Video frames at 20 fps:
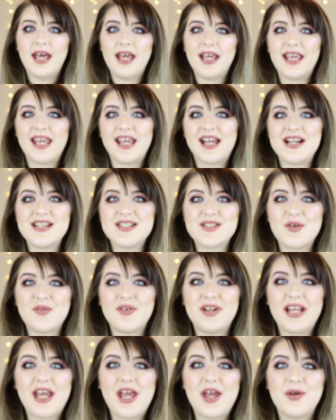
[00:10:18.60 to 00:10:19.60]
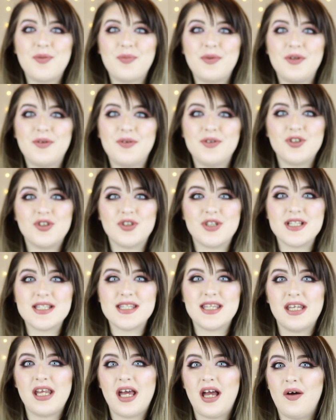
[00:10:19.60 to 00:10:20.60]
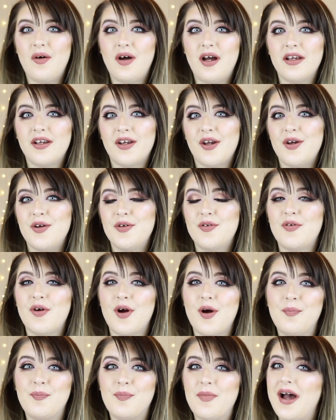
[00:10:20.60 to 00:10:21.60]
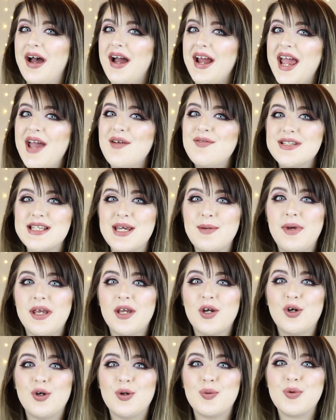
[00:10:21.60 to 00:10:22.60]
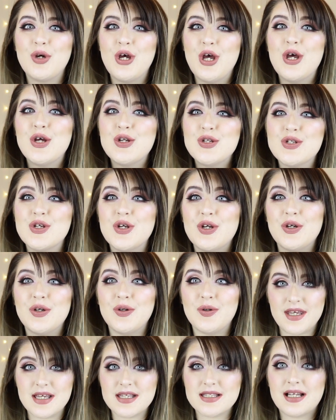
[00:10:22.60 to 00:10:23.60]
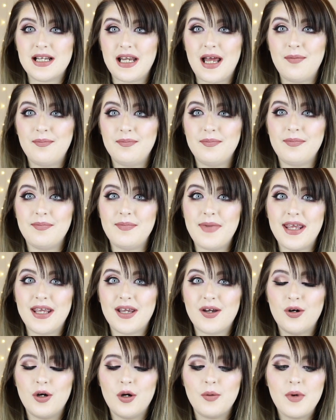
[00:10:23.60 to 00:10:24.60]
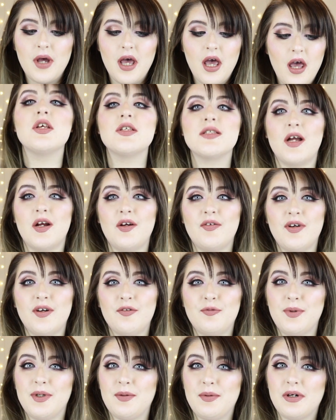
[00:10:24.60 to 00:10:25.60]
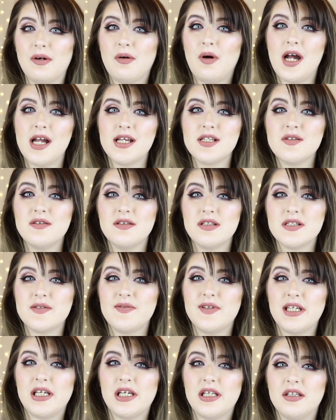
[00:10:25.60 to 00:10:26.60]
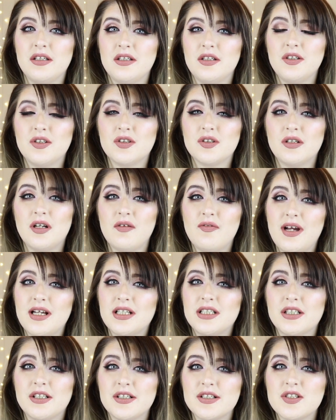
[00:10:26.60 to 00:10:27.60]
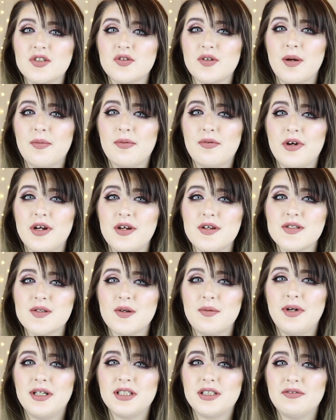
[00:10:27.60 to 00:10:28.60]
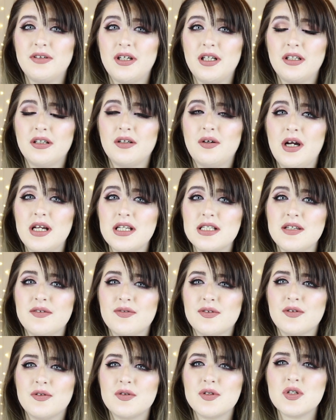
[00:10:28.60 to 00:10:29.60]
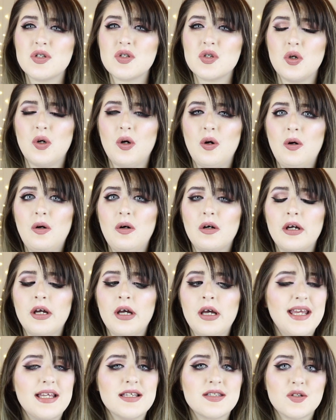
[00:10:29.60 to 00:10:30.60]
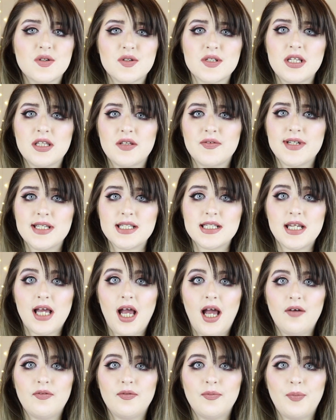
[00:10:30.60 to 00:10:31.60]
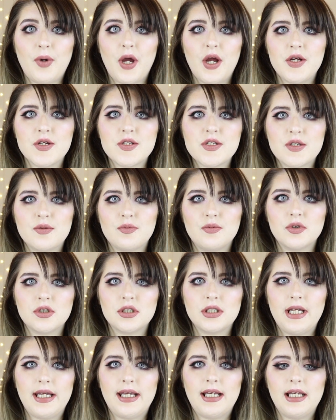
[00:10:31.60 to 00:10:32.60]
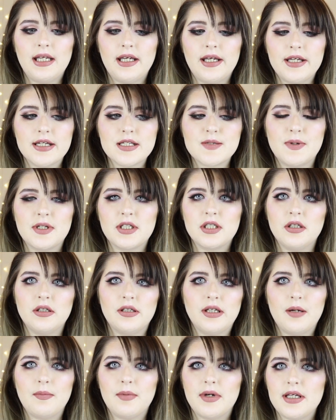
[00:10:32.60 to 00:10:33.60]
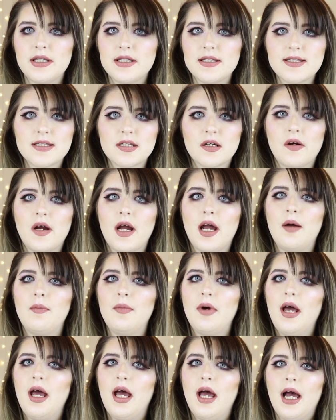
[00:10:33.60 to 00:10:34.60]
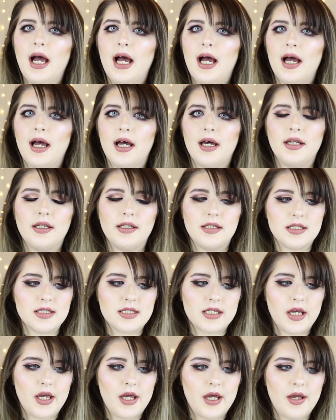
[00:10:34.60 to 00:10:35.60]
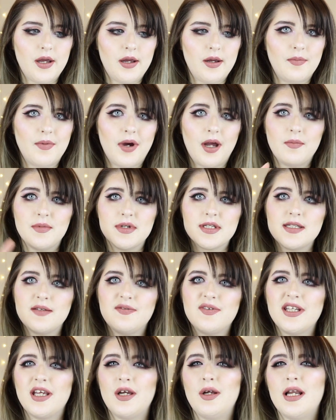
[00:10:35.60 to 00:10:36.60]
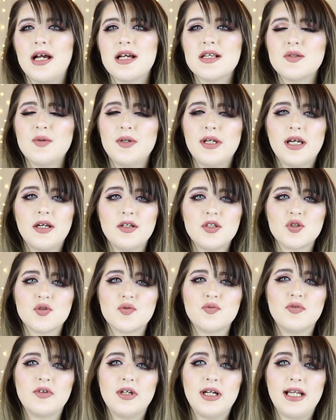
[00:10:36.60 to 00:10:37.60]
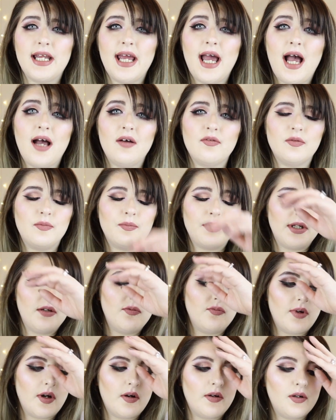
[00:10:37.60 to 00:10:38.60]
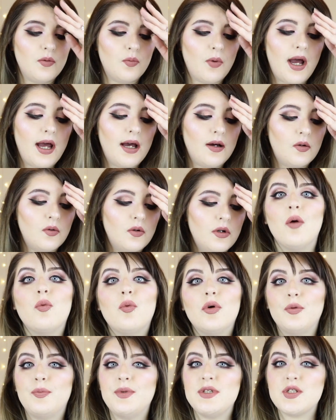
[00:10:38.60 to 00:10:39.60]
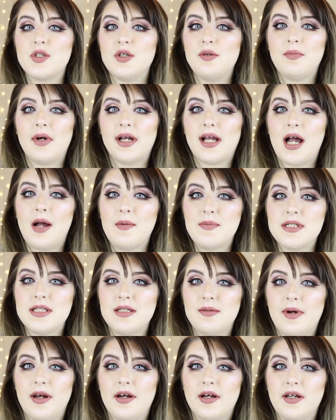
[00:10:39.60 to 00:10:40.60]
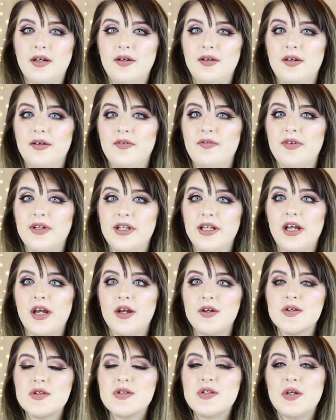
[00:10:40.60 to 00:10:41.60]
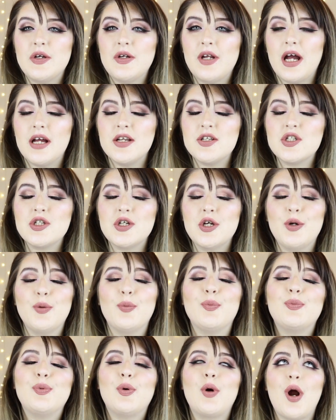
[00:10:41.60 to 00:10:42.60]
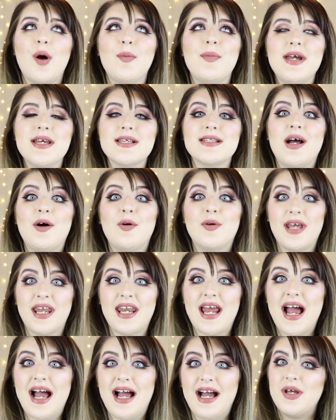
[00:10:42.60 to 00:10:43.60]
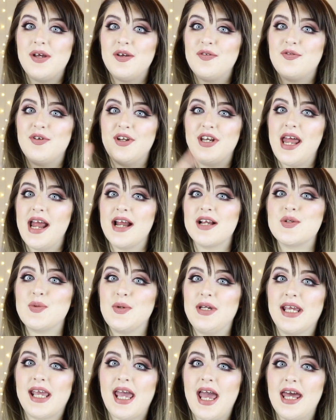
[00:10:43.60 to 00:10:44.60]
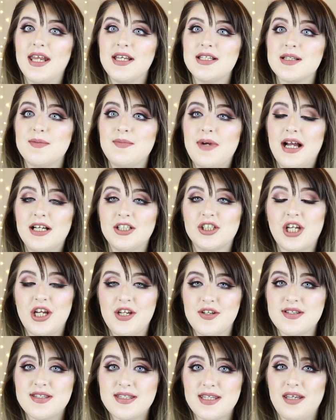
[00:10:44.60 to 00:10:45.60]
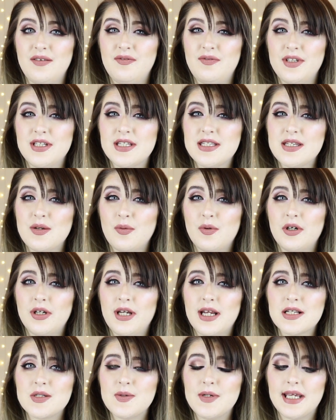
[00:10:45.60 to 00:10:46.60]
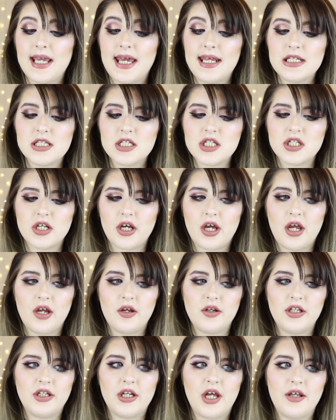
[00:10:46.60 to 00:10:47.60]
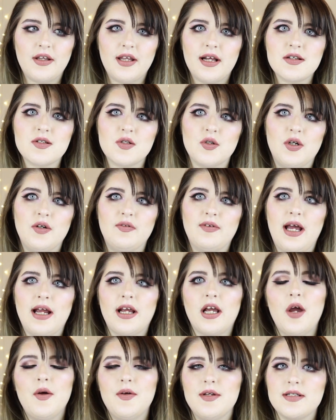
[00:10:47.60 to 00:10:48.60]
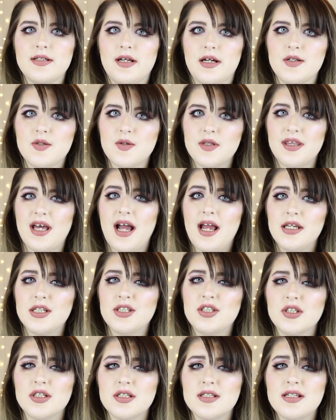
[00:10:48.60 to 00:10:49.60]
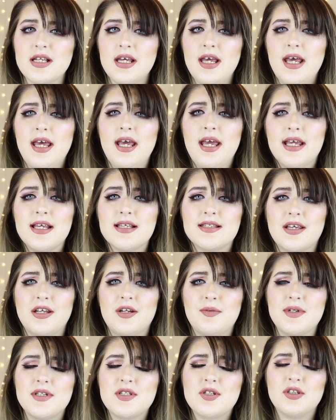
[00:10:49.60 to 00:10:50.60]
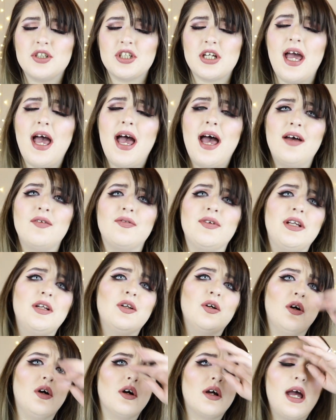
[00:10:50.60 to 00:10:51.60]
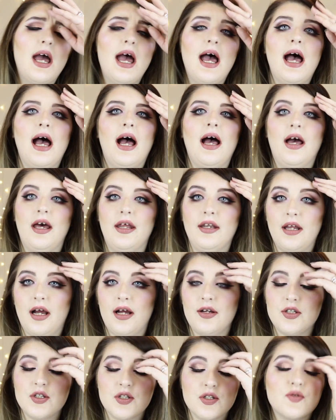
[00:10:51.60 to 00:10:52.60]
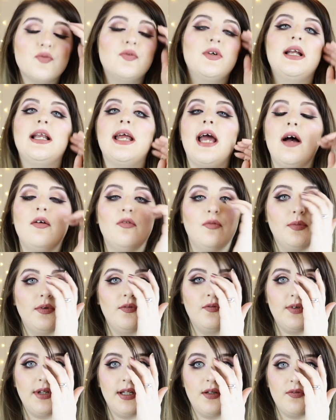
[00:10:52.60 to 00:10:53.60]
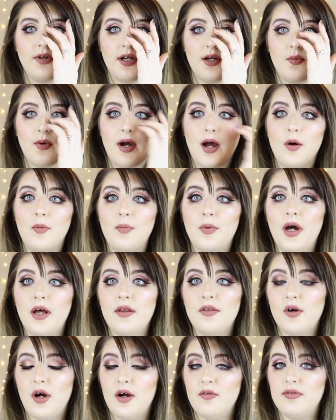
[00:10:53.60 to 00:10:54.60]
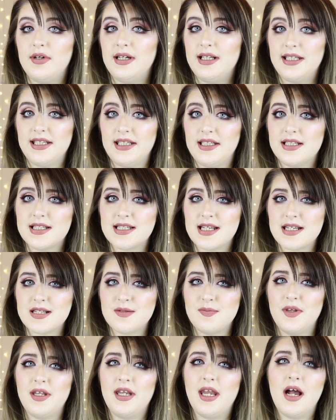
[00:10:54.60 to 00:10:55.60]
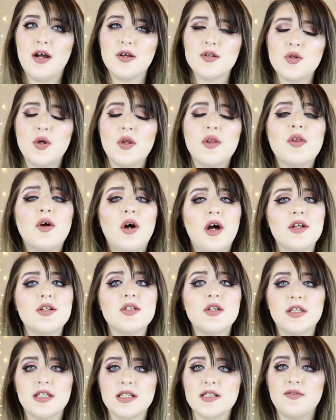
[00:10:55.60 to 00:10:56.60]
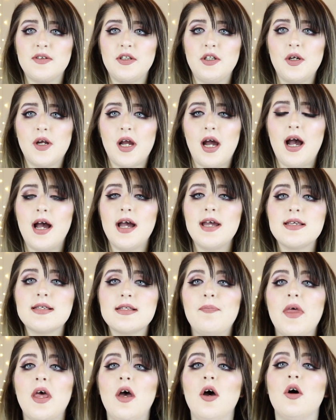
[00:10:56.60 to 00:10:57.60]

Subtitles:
Okay guys, so I really hope you enjoyed seeing how I go from my everyday makeup to this glam makeup. Sorry if I've been a bit quieter in this video than usual. I've actually got a strep throat, so I'm actually finding it quite difficult to talk. It's also the reason I haven't posted much lately, especially on like my Instagram, and I missed the video last week. I just really haven't been very well. I will be doing my Captain America video soon. I do promise I'll get it out for next weekend. I'm actually going to see Infinity War next weekend, so you know, that sort of like coincides with that. It's going to be such a heavy look, and I just really haven't been feeling very well, but I thought I really needed to get something out, so I thought I'd do this for you guys.